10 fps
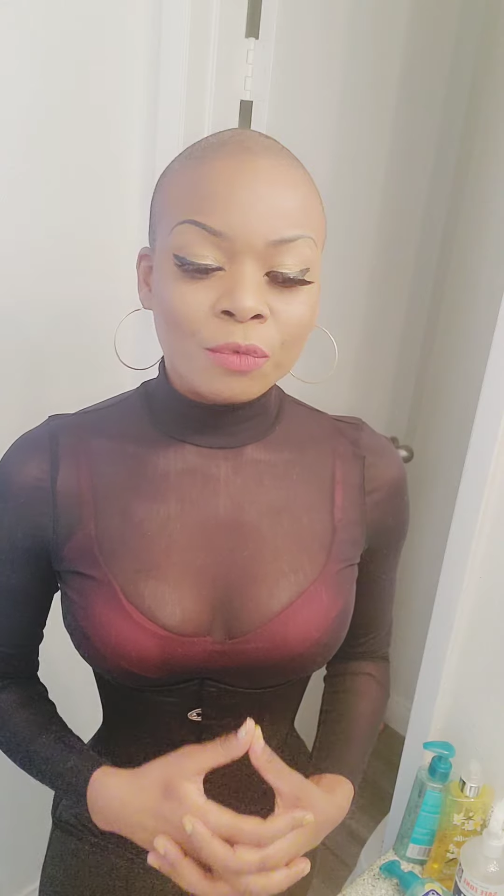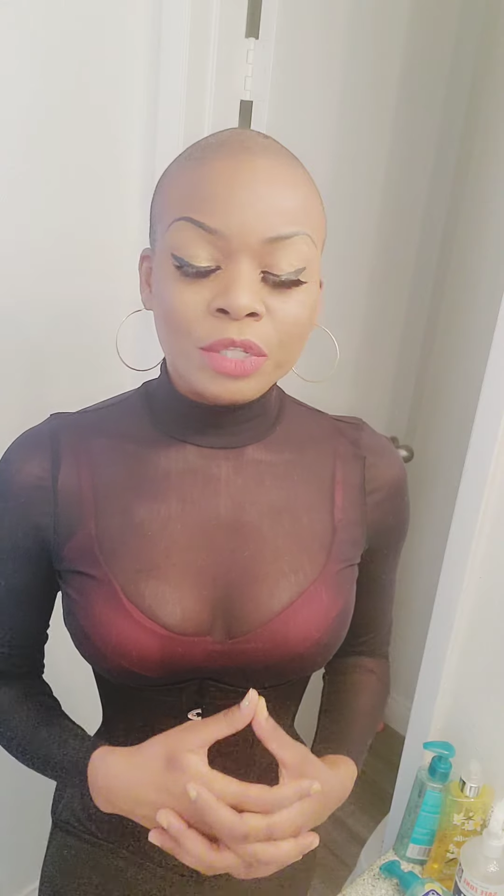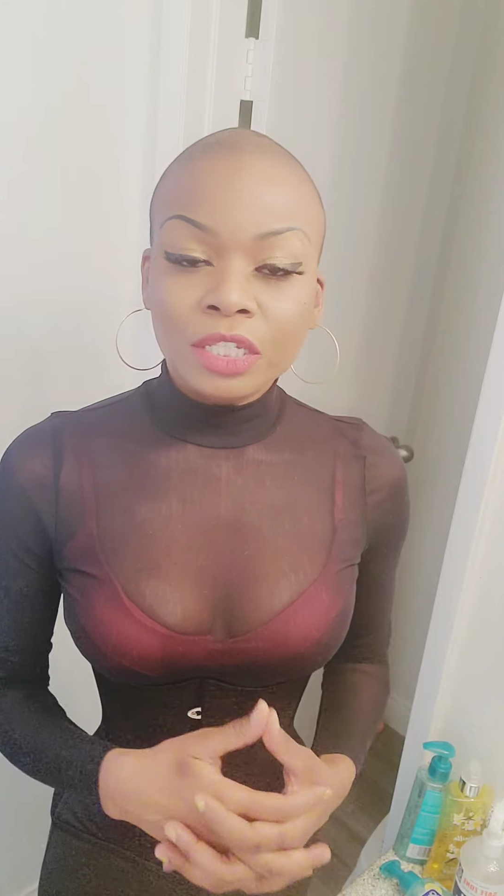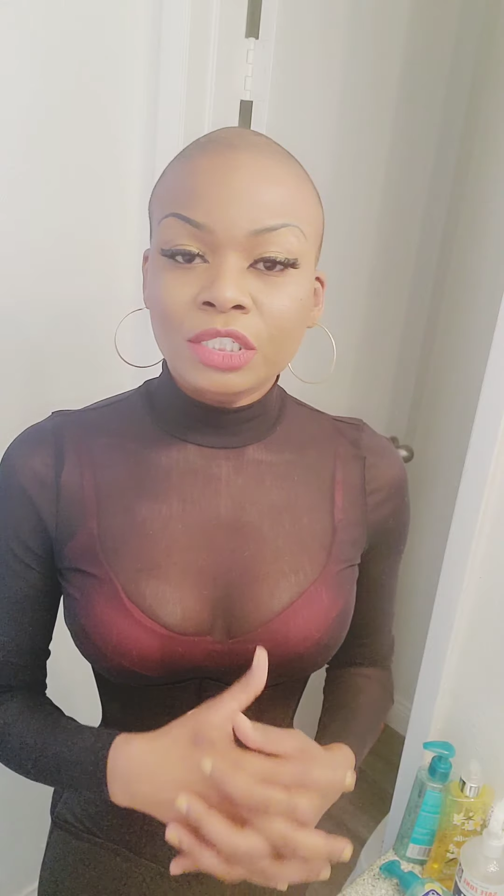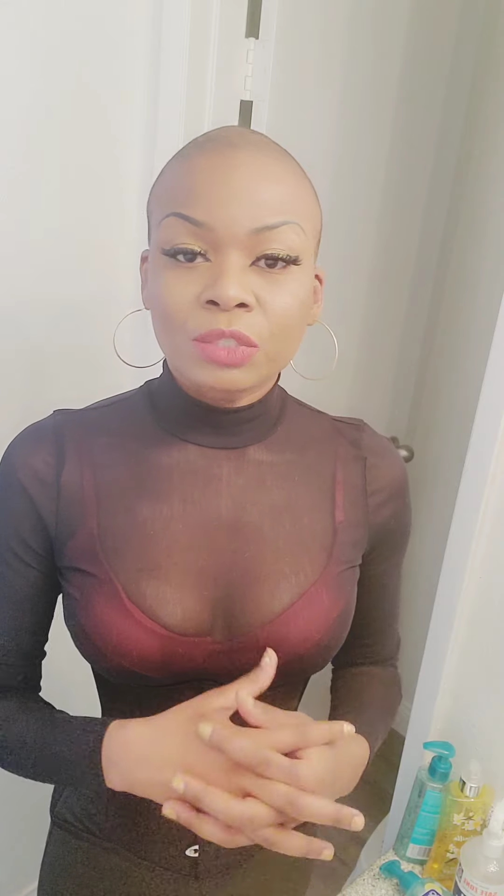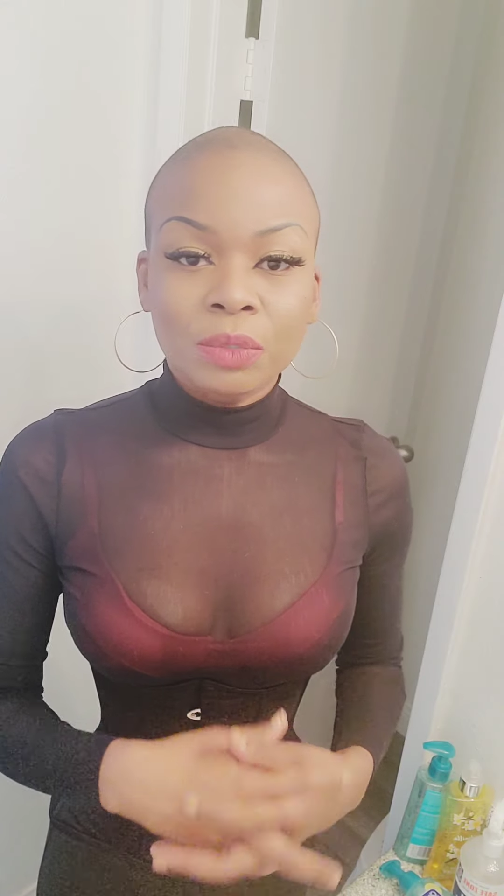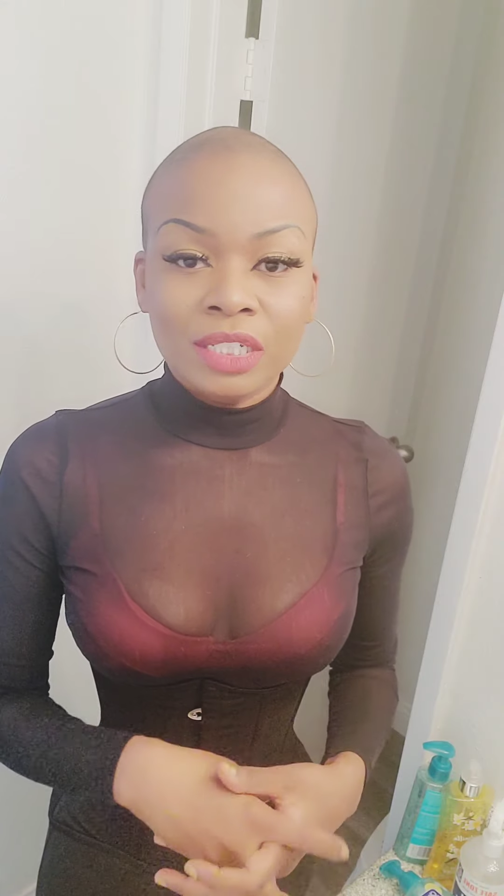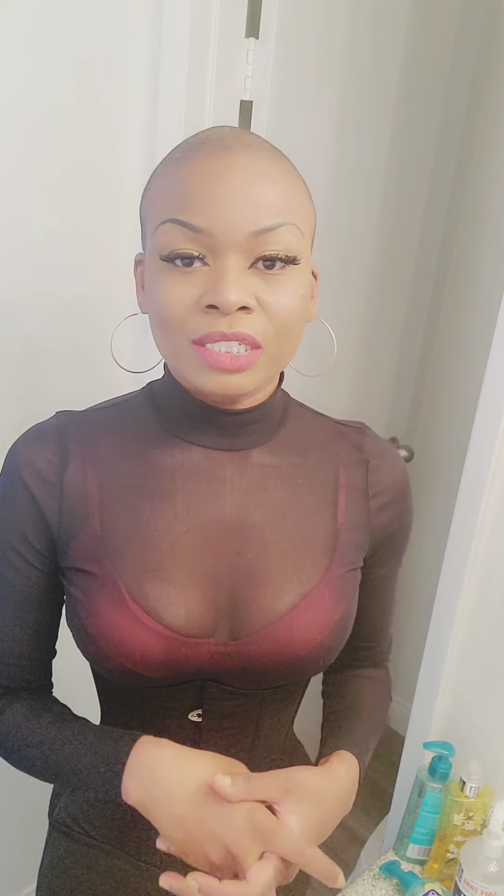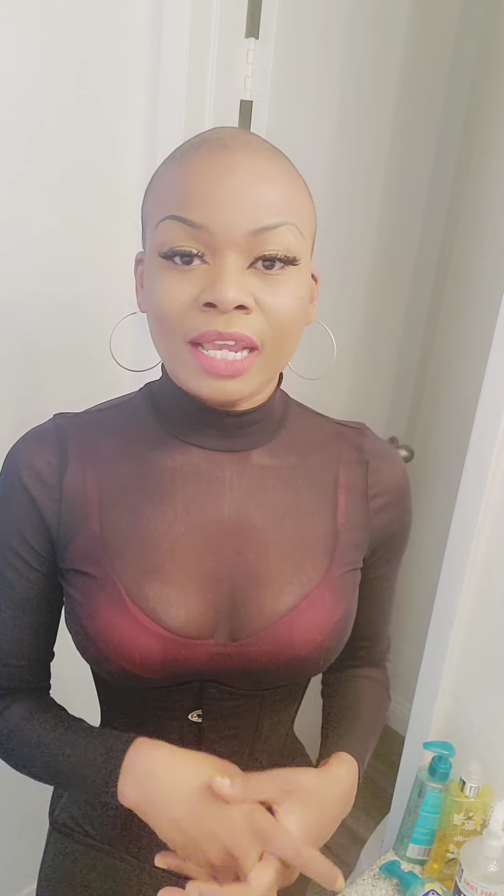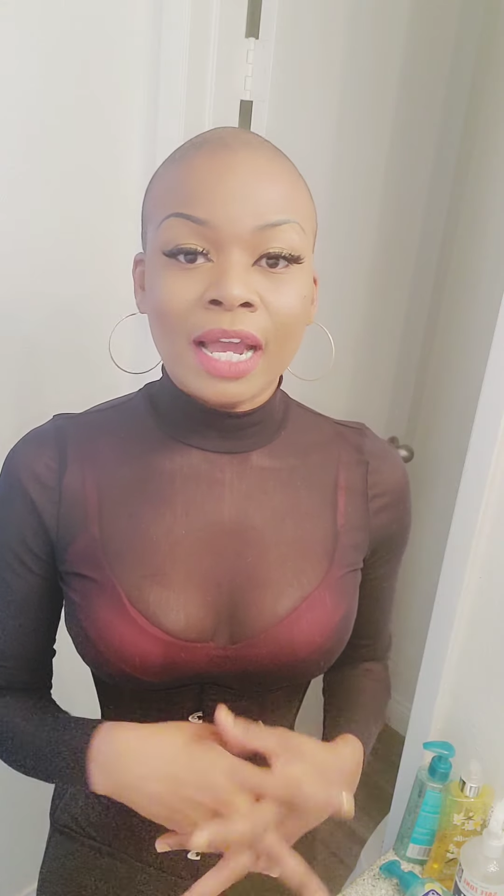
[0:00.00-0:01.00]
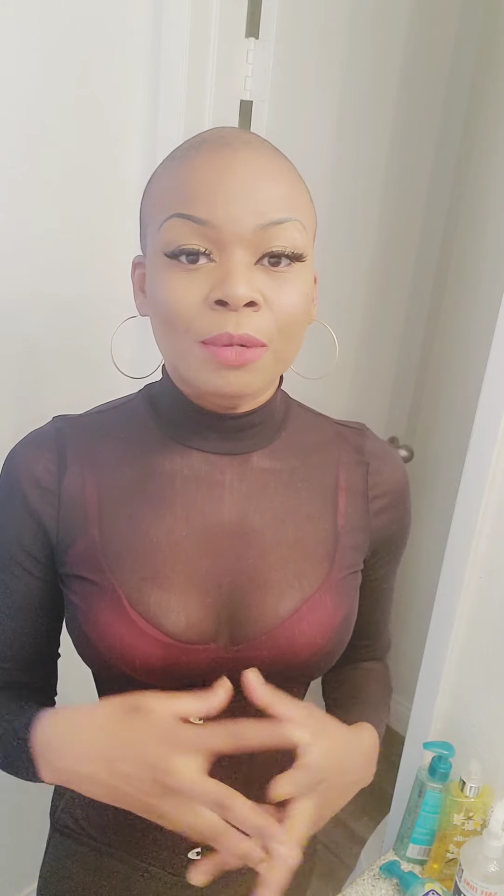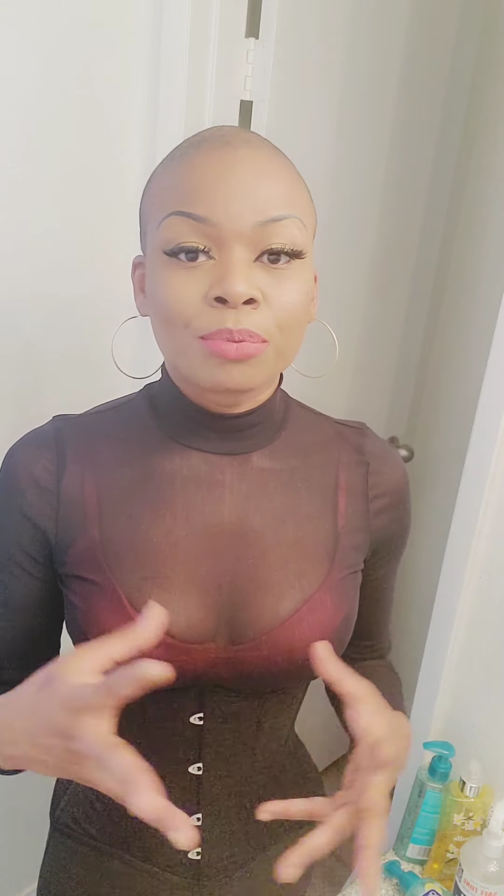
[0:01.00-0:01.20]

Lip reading: really just want to say I